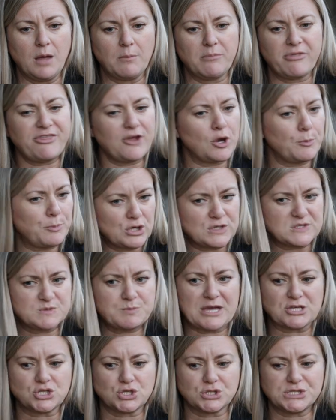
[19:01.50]
therapeutic
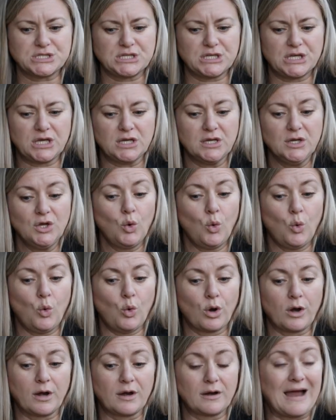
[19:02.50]
specialty
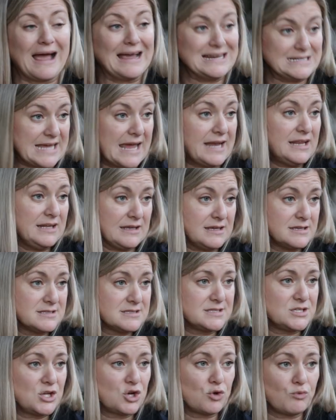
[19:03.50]
or
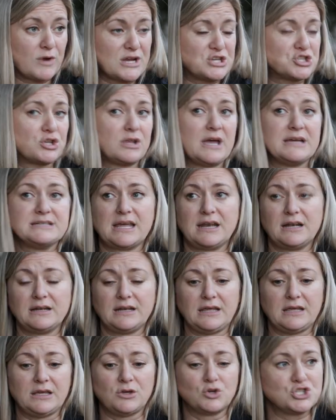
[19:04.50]
identities, racial
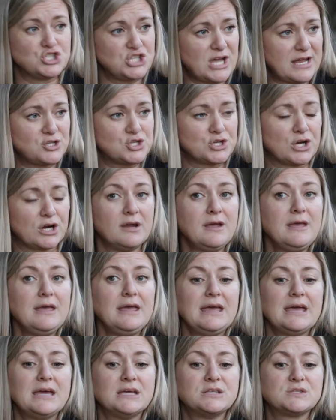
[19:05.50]
identity or gender.
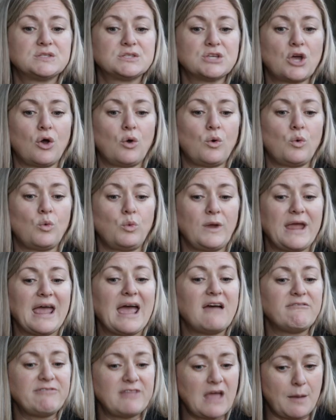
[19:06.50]
And so we
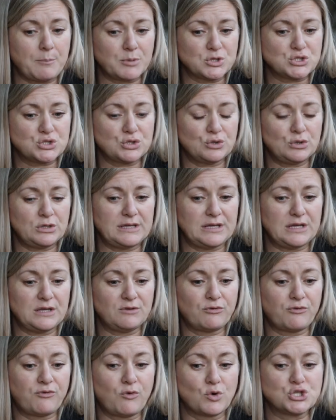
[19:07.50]
have the opportunity
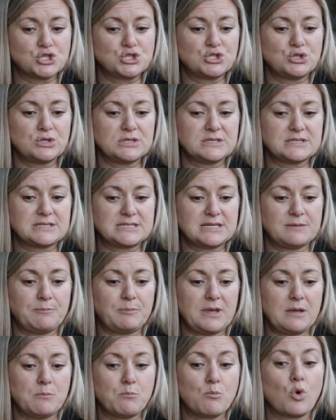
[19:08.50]
for students to
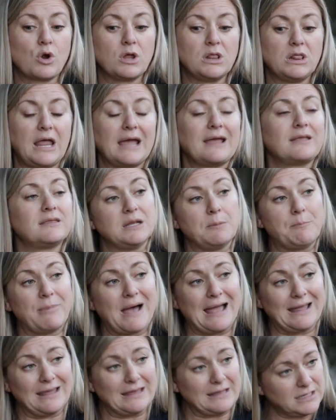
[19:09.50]
be more likely to
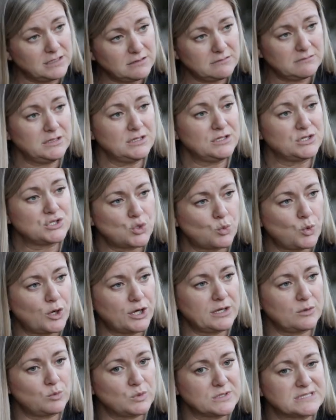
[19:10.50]
buy in to
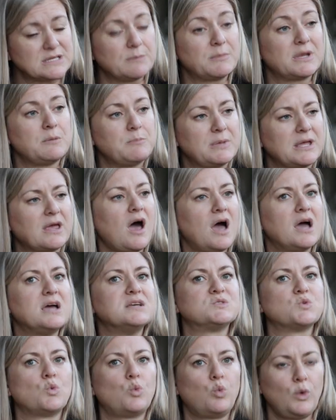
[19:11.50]
working with somebody
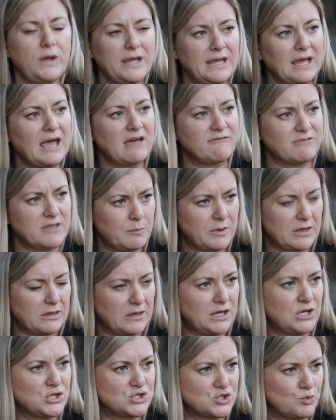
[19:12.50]
because we have the
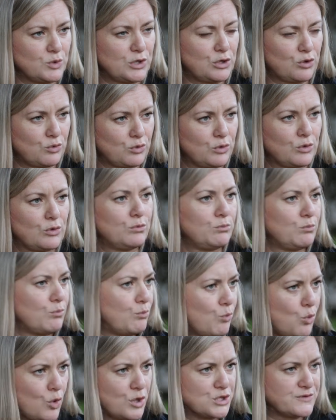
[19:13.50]
ability to recruit
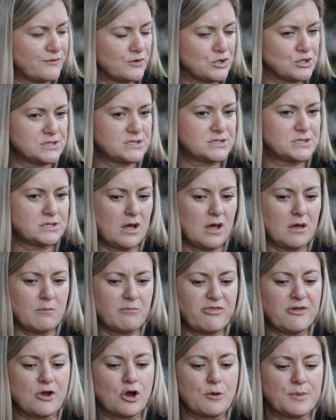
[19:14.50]
more diverse
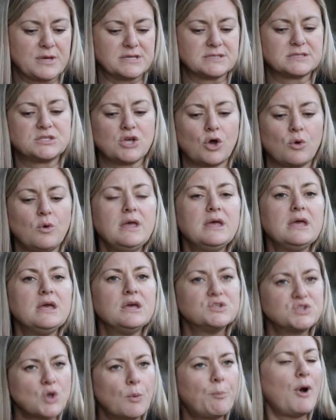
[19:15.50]
therapists.
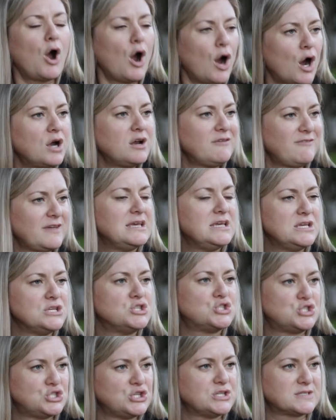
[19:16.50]
So part of it
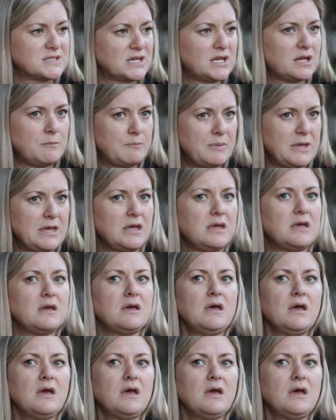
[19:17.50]
is just going to be